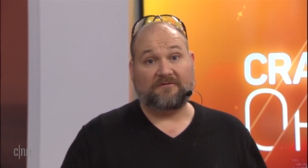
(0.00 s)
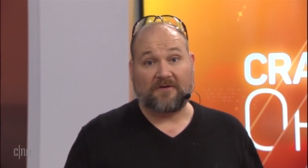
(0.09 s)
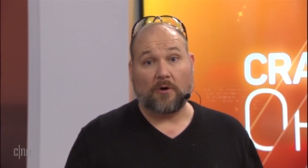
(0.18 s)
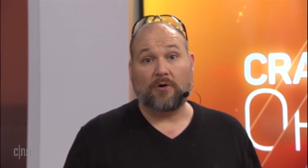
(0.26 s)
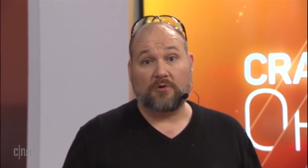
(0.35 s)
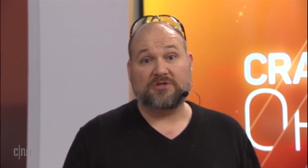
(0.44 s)

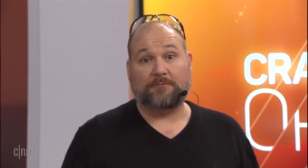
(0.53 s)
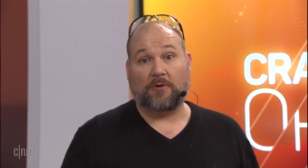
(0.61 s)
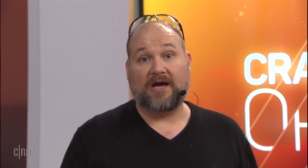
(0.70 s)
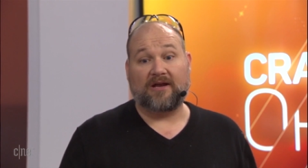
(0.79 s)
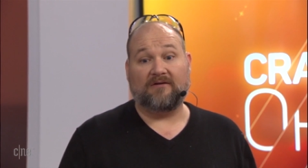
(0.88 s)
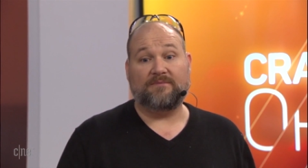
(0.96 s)
photo
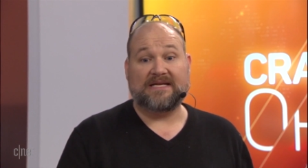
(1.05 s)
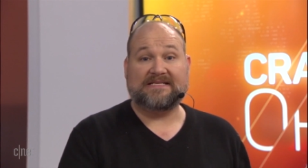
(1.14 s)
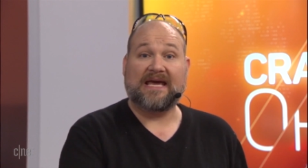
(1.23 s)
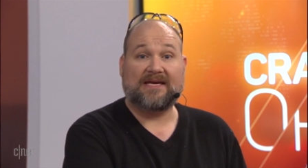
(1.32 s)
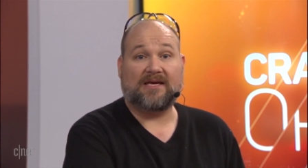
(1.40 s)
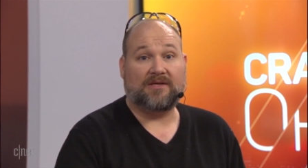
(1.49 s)
spread of me
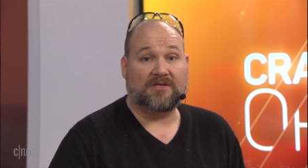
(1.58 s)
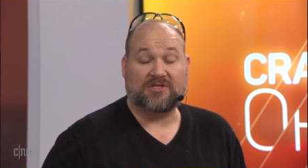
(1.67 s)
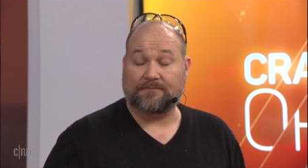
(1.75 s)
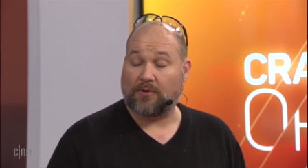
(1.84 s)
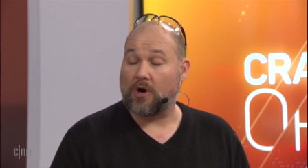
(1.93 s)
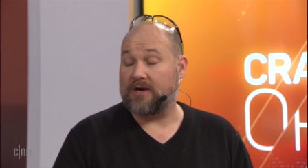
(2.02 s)
taking this
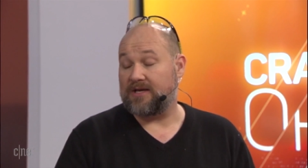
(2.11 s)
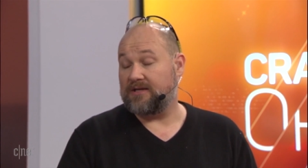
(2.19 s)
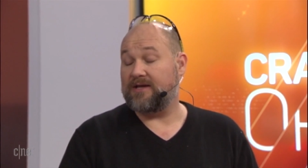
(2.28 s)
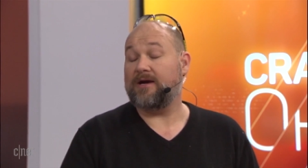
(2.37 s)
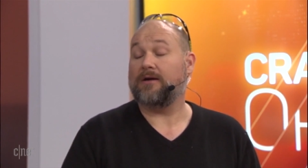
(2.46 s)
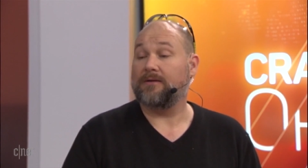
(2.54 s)
apart in
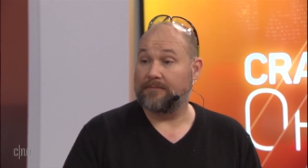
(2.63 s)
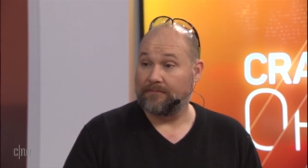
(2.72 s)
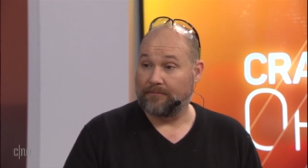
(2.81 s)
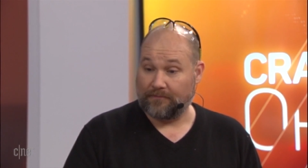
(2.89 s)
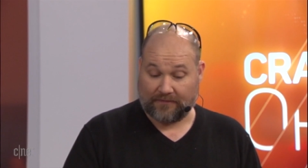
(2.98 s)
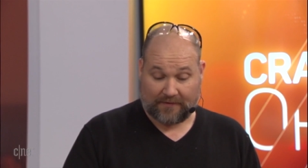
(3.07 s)
there.
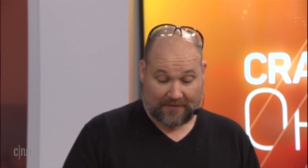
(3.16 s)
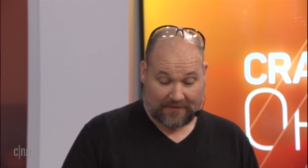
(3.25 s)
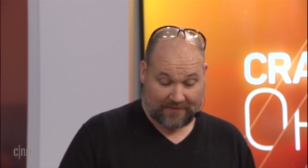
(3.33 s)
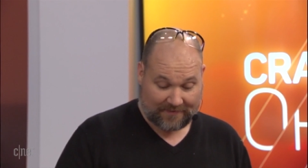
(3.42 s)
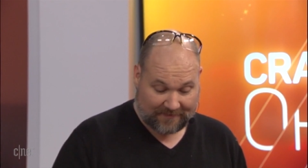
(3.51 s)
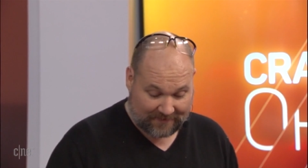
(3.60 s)
Nice.
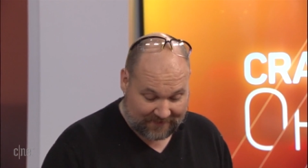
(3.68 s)
So